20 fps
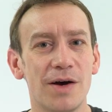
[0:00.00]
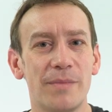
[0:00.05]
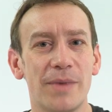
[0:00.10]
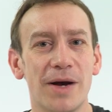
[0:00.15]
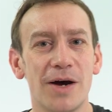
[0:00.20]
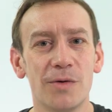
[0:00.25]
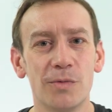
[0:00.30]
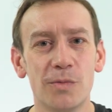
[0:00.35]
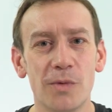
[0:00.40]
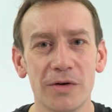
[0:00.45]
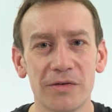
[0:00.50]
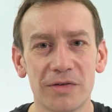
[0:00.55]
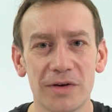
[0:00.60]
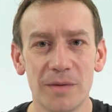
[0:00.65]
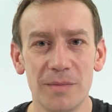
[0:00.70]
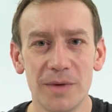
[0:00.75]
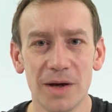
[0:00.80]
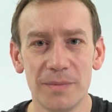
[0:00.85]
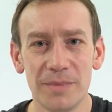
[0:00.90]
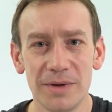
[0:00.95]
about what's
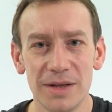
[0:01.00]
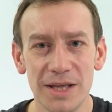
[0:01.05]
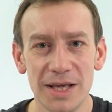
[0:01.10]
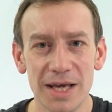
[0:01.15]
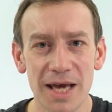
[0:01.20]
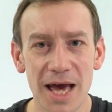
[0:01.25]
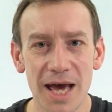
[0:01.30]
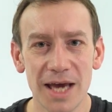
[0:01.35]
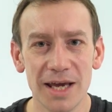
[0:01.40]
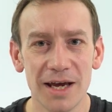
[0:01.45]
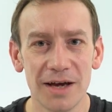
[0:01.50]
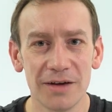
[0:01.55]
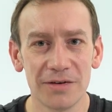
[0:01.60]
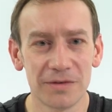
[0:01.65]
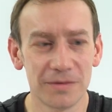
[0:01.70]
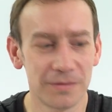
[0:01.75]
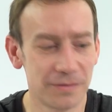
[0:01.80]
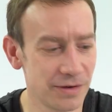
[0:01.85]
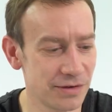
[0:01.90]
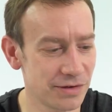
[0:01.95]
coming up in the
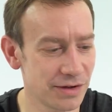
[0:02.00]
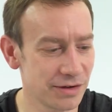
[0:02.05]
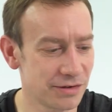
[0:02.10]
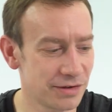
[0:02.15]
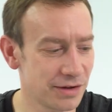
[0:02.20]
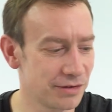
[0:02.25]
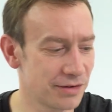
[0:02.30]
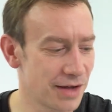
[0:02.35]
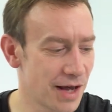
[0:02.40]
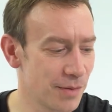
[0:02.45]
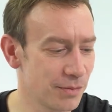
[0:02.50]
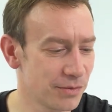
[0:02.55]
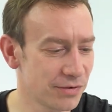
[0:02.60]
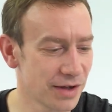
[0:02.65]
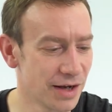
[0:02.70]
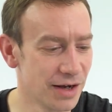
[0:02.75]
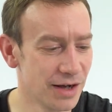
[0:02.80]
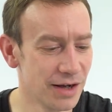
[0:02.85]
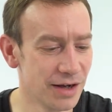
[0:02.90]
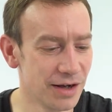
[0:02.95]
AS physics
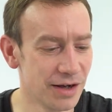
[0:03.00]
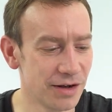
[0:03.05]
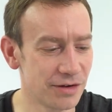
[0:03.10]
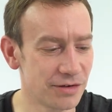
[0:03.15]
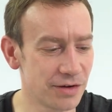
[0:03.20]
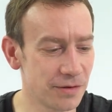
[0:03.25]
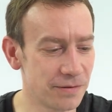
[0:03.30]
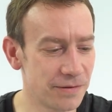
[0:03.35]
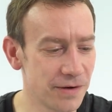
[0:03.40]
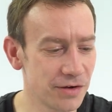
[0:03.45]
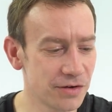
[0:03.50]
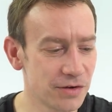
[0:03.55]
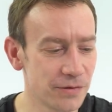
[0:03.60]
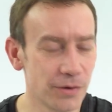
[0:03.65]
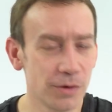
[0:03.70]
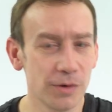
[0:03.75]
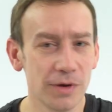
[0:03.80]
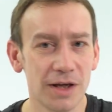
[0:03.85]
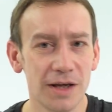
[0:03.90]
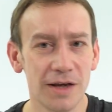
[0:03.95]
exams. So, first of
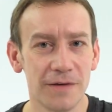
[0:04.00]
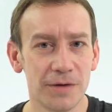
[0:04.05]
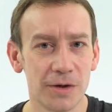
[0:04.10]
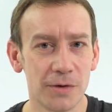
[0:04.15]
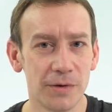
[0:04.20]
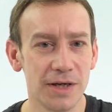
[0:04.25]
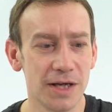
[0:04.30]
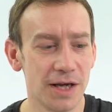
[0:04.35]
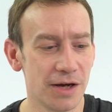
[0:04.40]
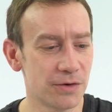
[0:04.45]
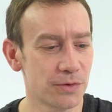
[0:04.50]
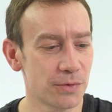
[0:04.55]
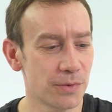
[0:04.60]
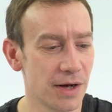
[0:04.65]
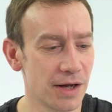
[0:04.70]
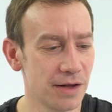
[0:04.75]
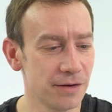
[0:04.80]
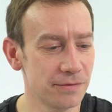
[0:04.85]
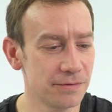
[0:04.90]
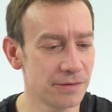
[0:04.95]
all, if you're in year
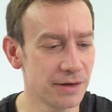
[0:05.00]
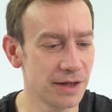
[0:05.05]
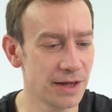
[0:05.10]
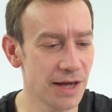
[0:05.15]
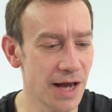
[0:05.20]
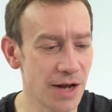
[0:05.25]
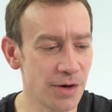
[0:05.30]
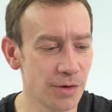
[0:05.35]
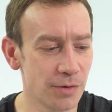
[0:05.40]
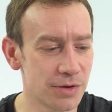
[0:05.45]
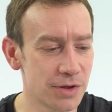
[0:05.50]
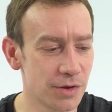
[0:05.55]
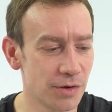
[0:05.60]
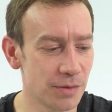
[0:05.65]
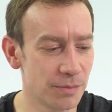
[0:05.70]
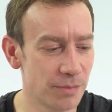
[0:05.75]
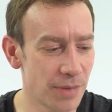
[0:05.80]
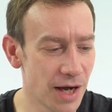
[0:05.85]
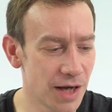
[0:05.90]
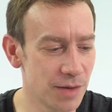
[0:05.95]
12 and you're
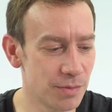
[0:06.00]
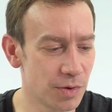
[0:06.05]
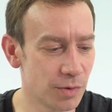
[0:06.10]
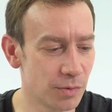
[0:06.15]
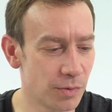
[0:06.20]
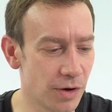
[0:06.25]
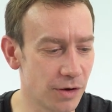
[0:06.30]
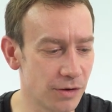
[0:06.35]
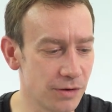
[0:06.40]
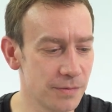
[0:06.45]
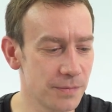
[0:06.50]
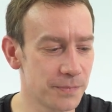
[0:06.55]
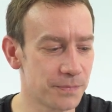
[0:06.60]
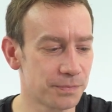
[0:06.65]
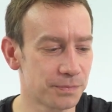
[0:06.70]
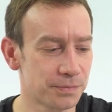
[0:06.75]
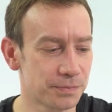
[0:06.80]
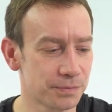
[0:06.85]
doing paper one,